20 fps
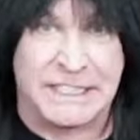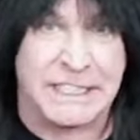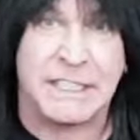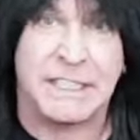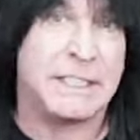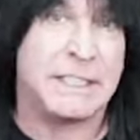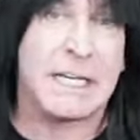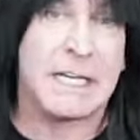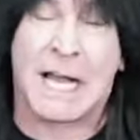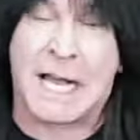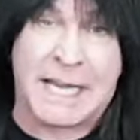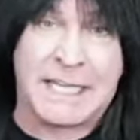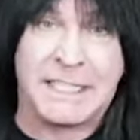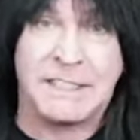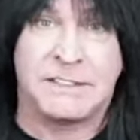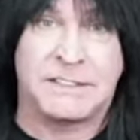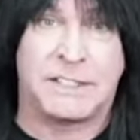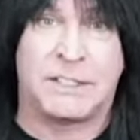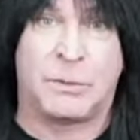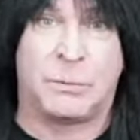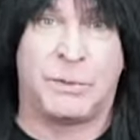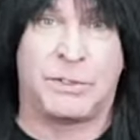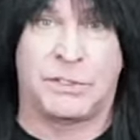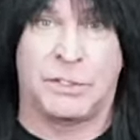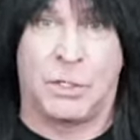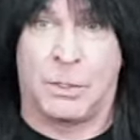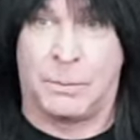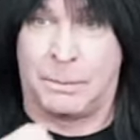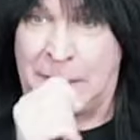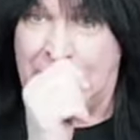did it. I did it
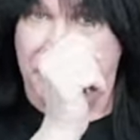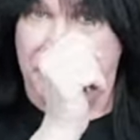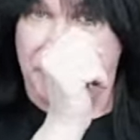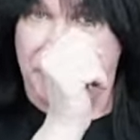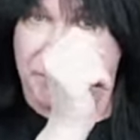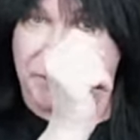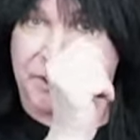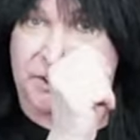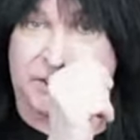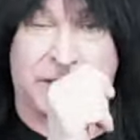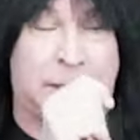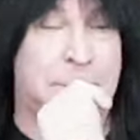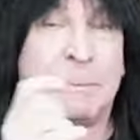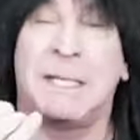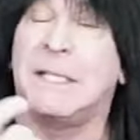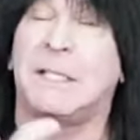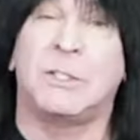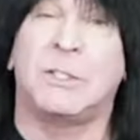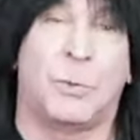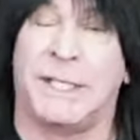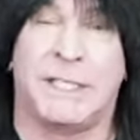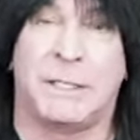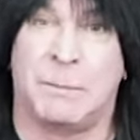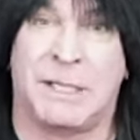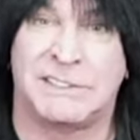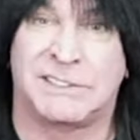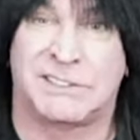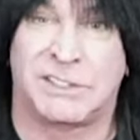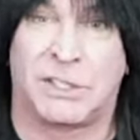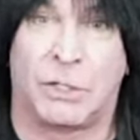with no boundaries. So I'm not equating
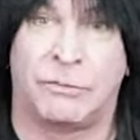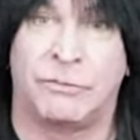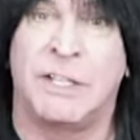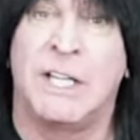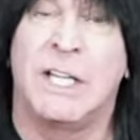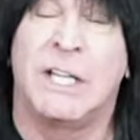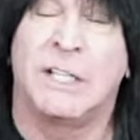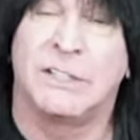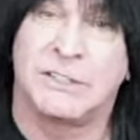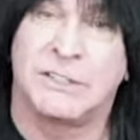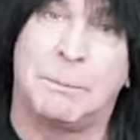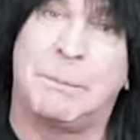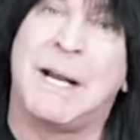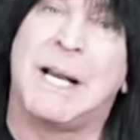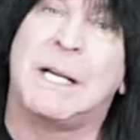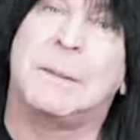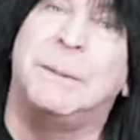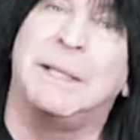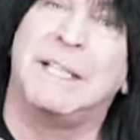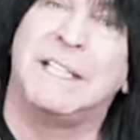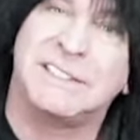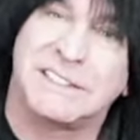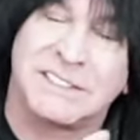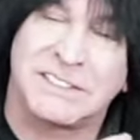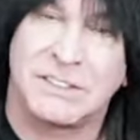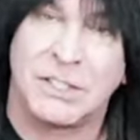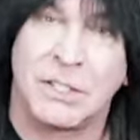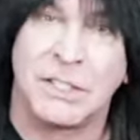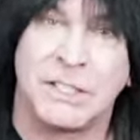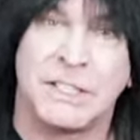myself to Bach, but I
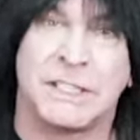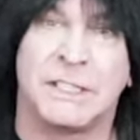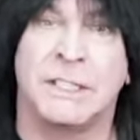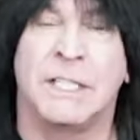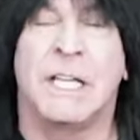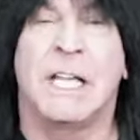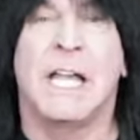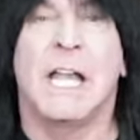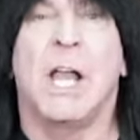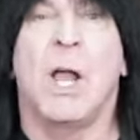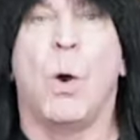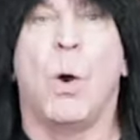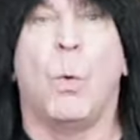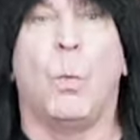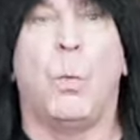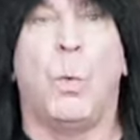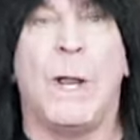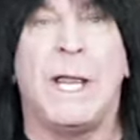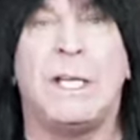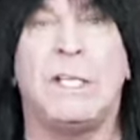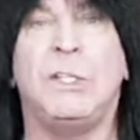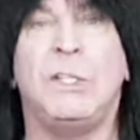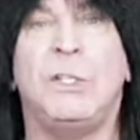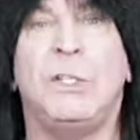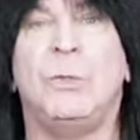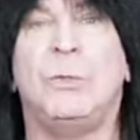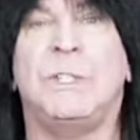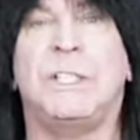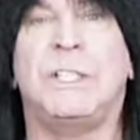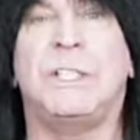studied. When
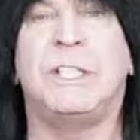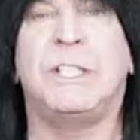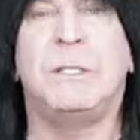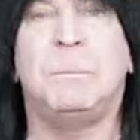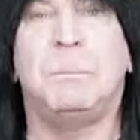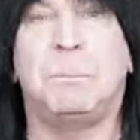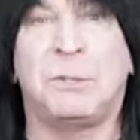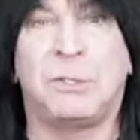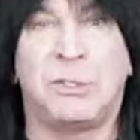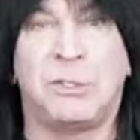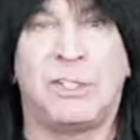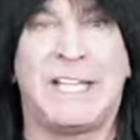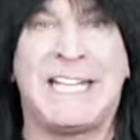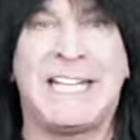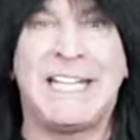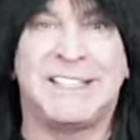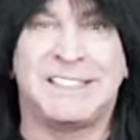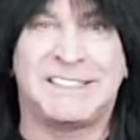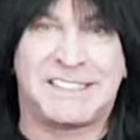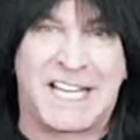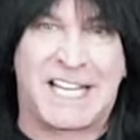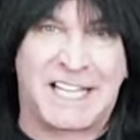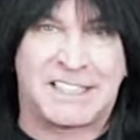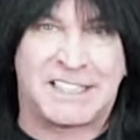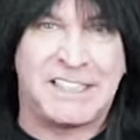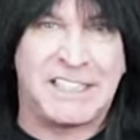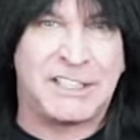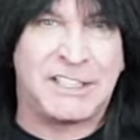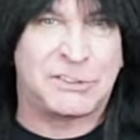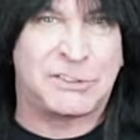you can play the
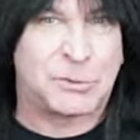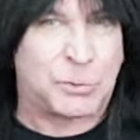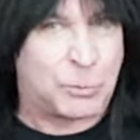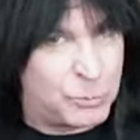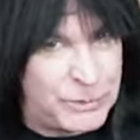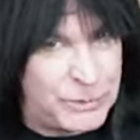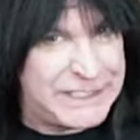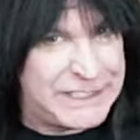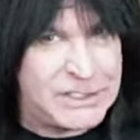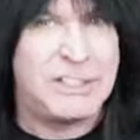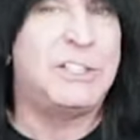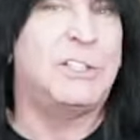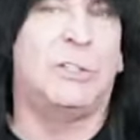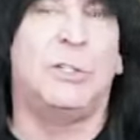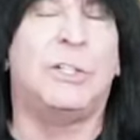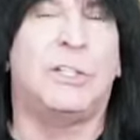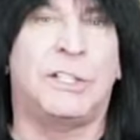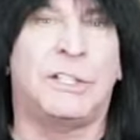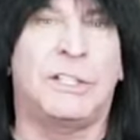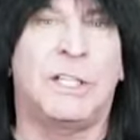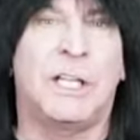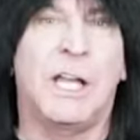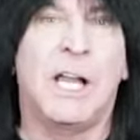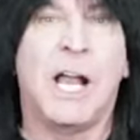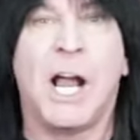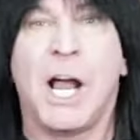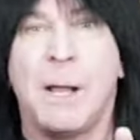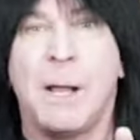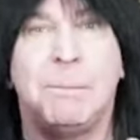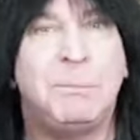techniques really good,
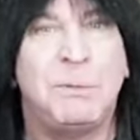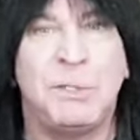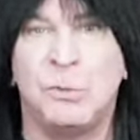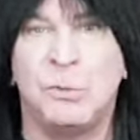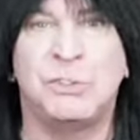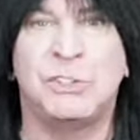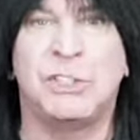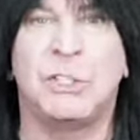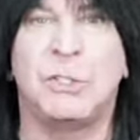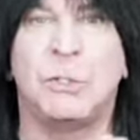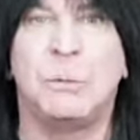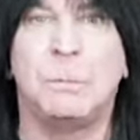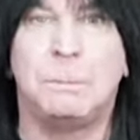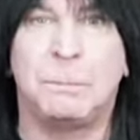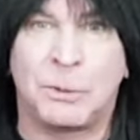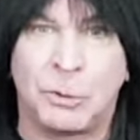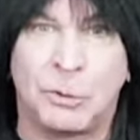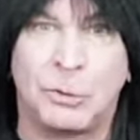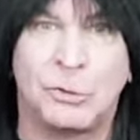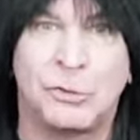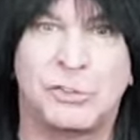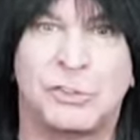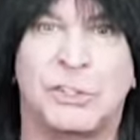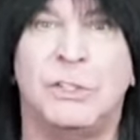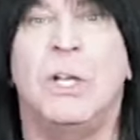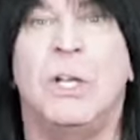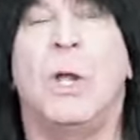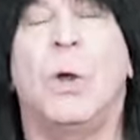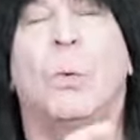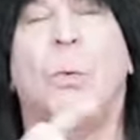a musical
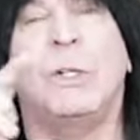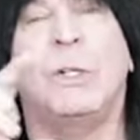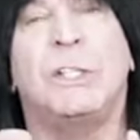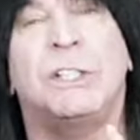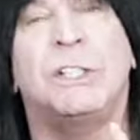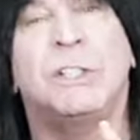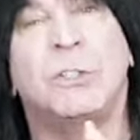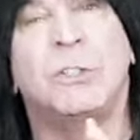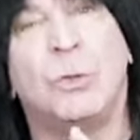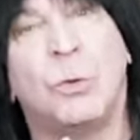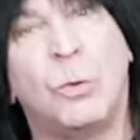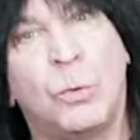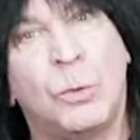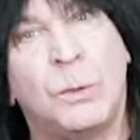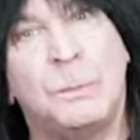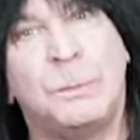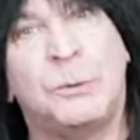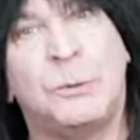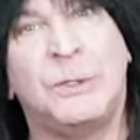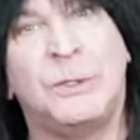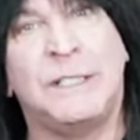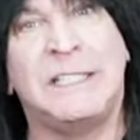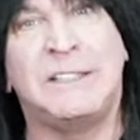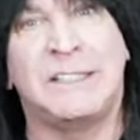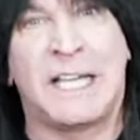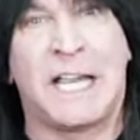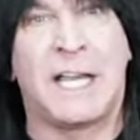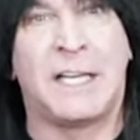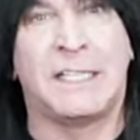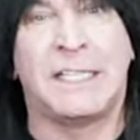person will incorporate
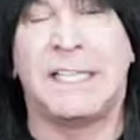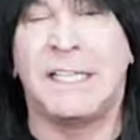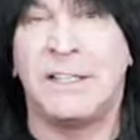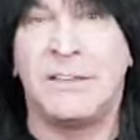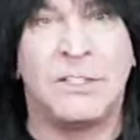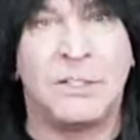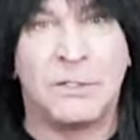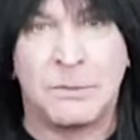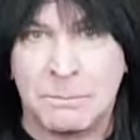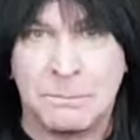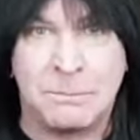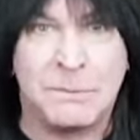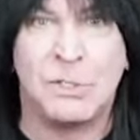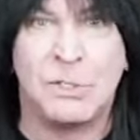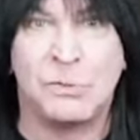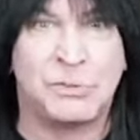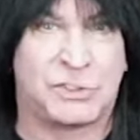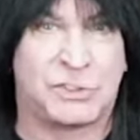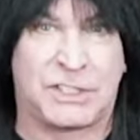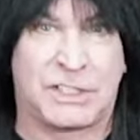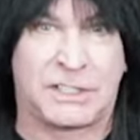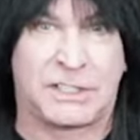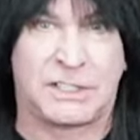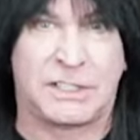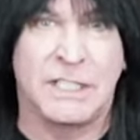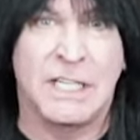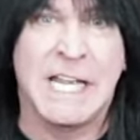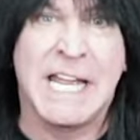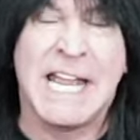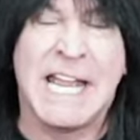that in their
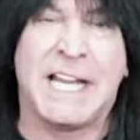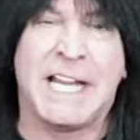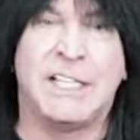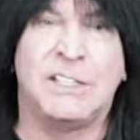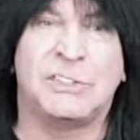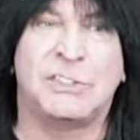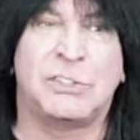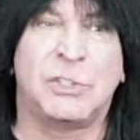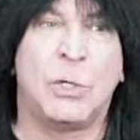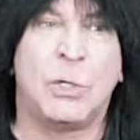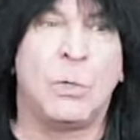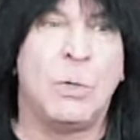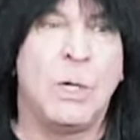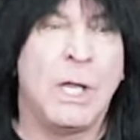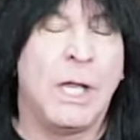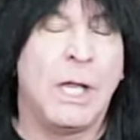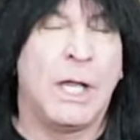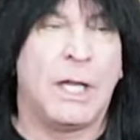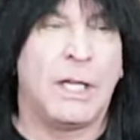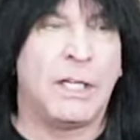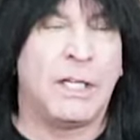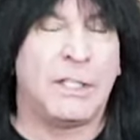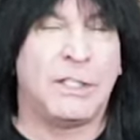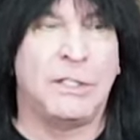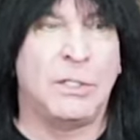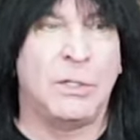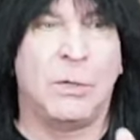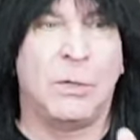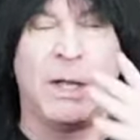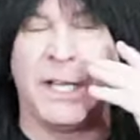music. And so,
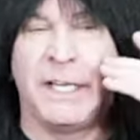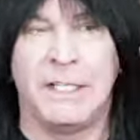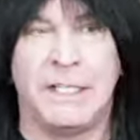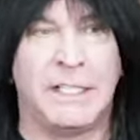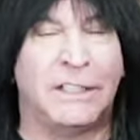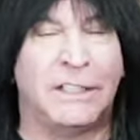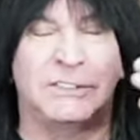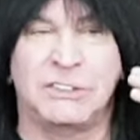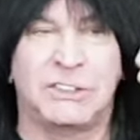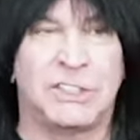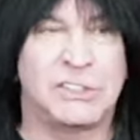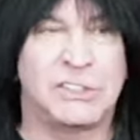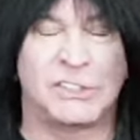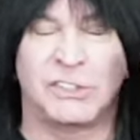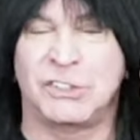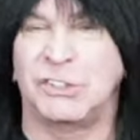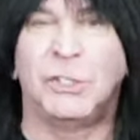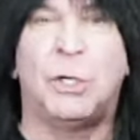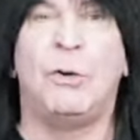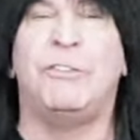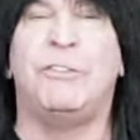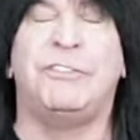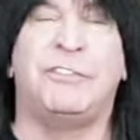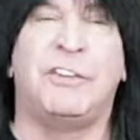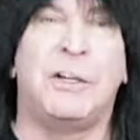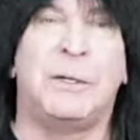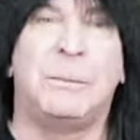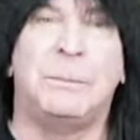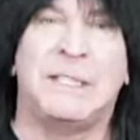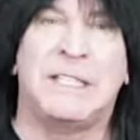and it's just so
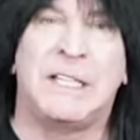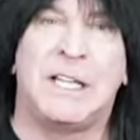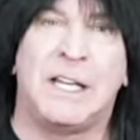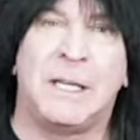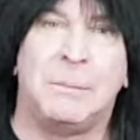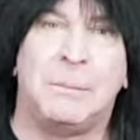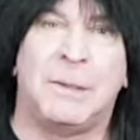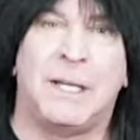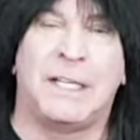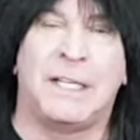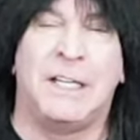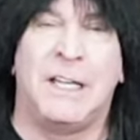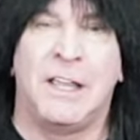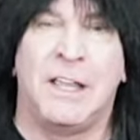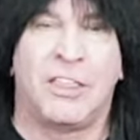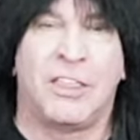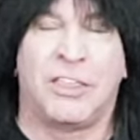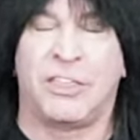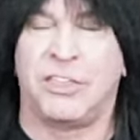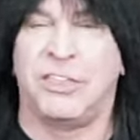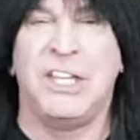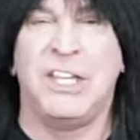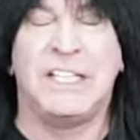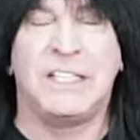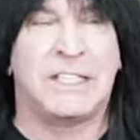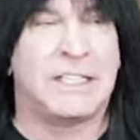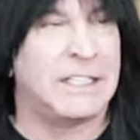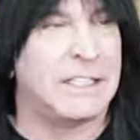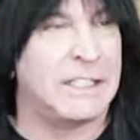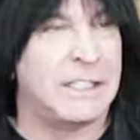far beyond my
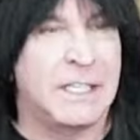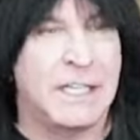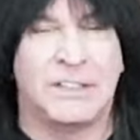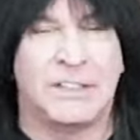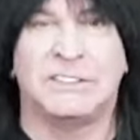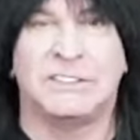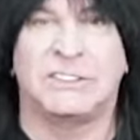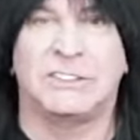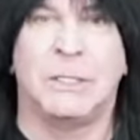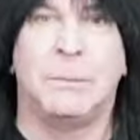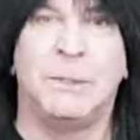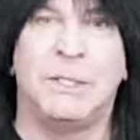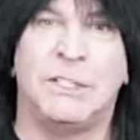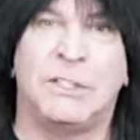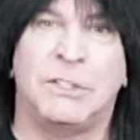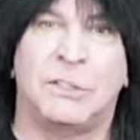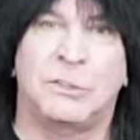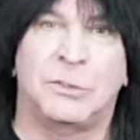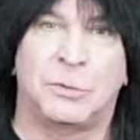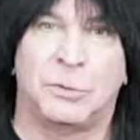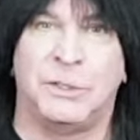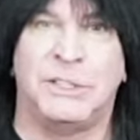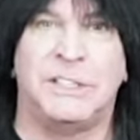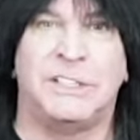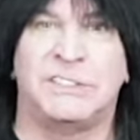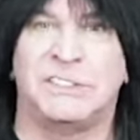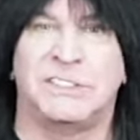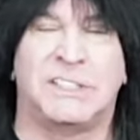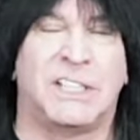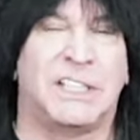thinking that somebody could
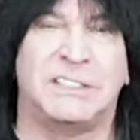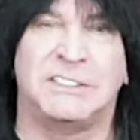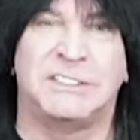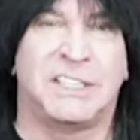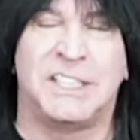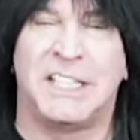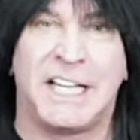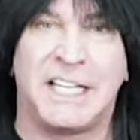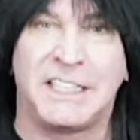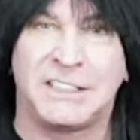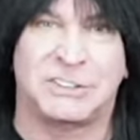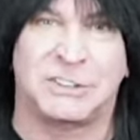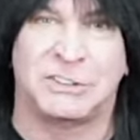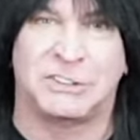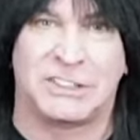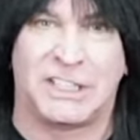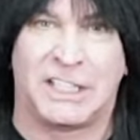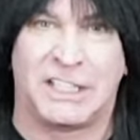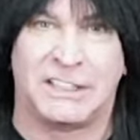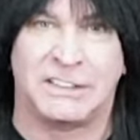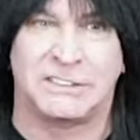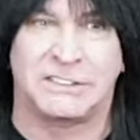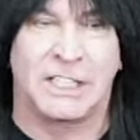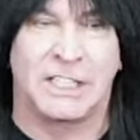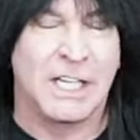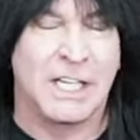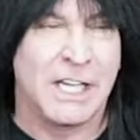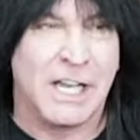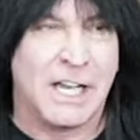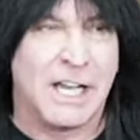criticize an exercise.
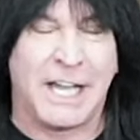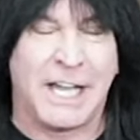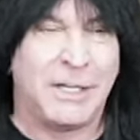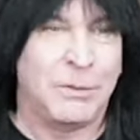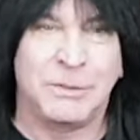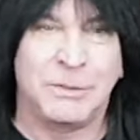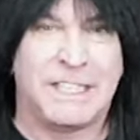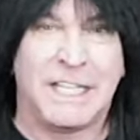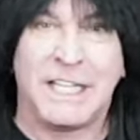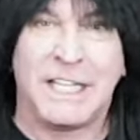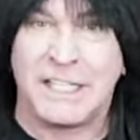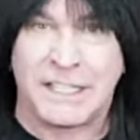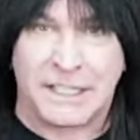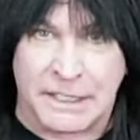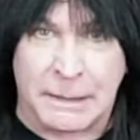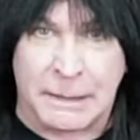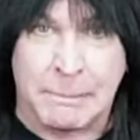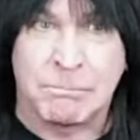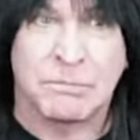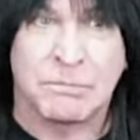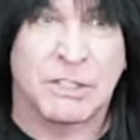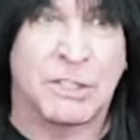I don't get it.